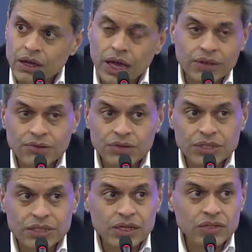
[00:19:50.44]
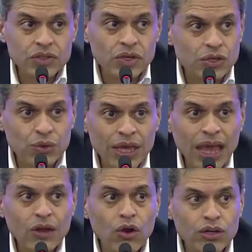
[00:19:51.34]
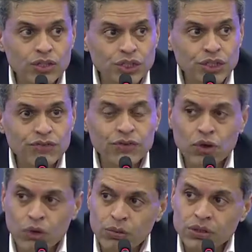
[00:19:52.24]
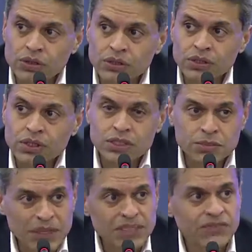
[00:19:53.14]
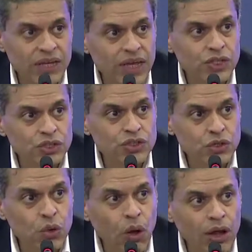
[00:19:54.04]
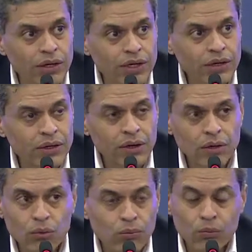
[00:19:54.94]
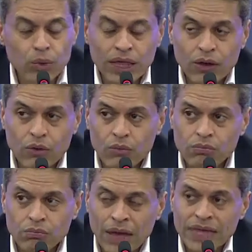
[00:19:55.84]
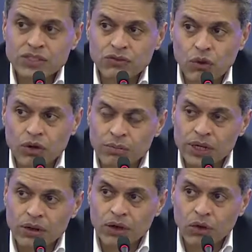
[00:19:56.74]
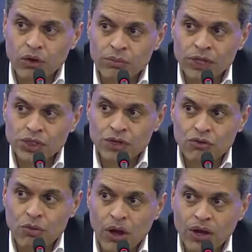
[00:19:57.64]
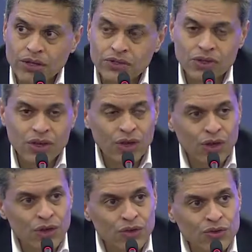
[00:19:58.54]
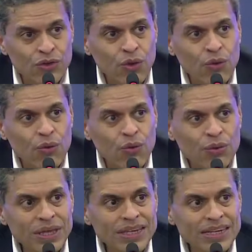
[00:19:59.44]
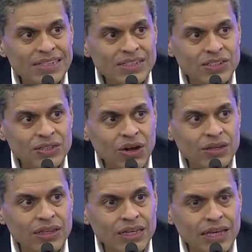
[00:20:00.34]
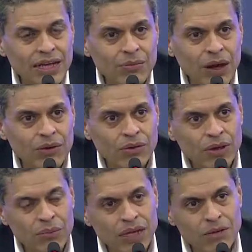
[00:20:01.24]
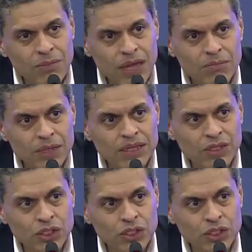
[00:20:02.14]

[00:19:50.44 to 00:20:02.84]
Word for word: And the reason is you cannot achieve global specifications and quality without massive automa uh, automation and robotics. So we need to start thinking about, I mean, it may be that